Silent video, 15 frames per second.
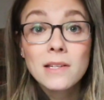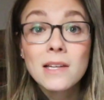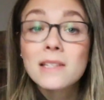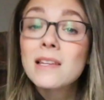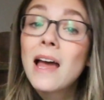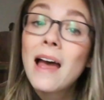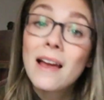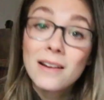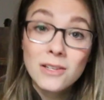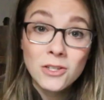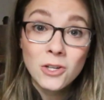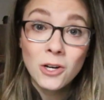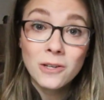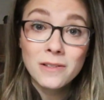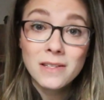His head is
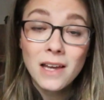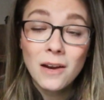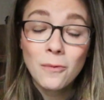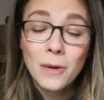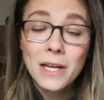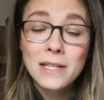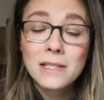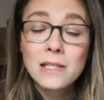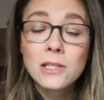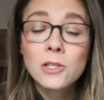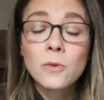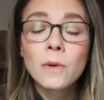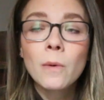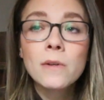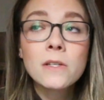turned sideways.
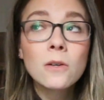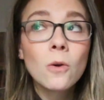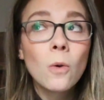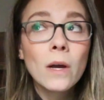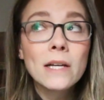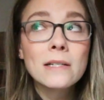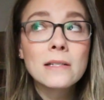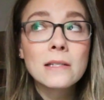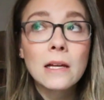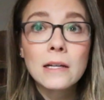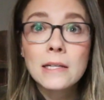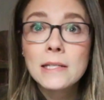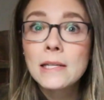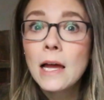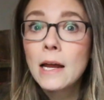So he wasn't quite
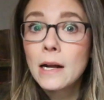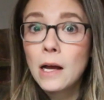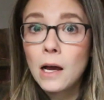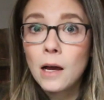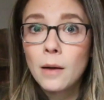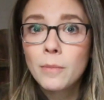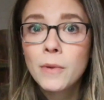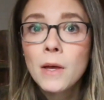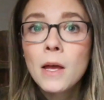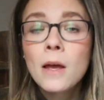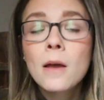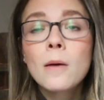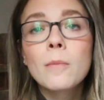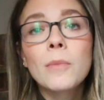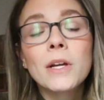sunny side up,
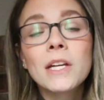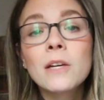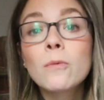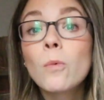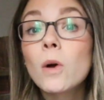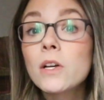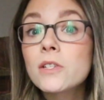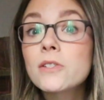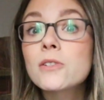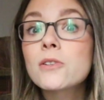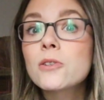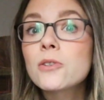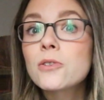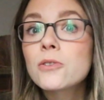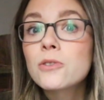but he was
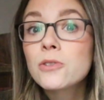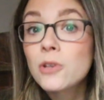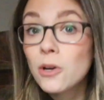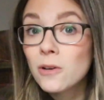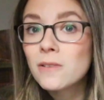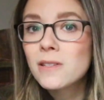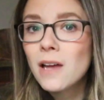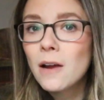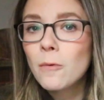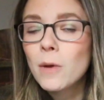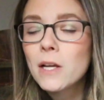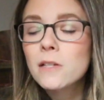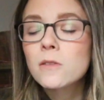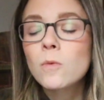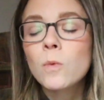turned
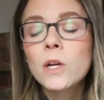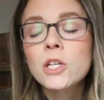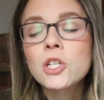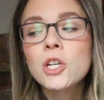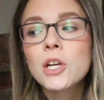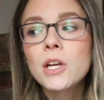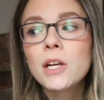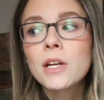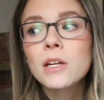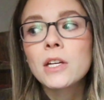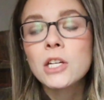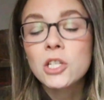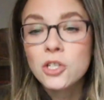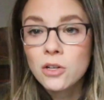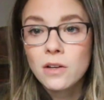sideways, which
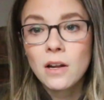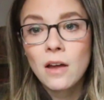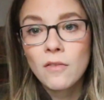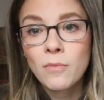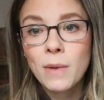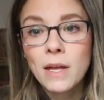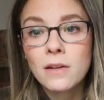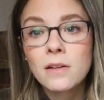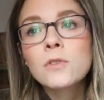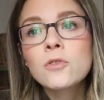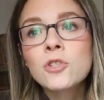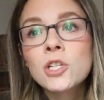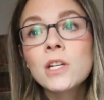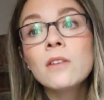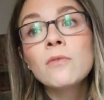he shouldn't have been.
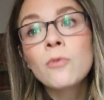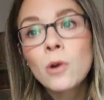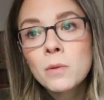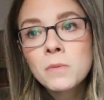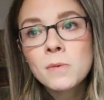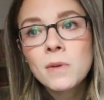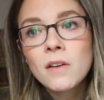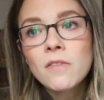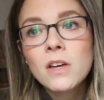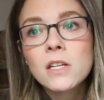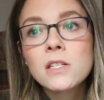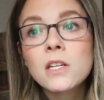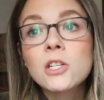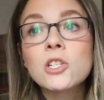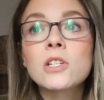So she informs me of
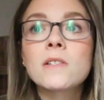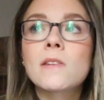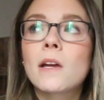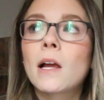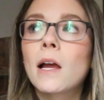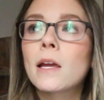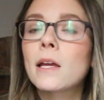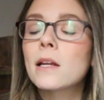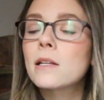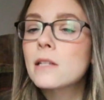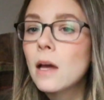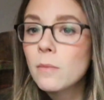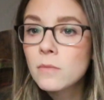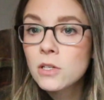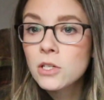this, and she's like, "I can
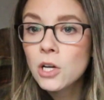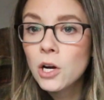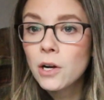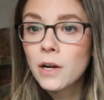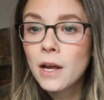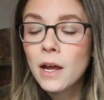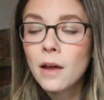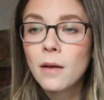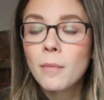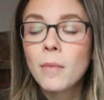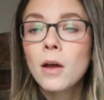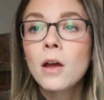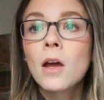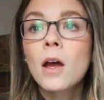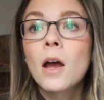attempt to turn him."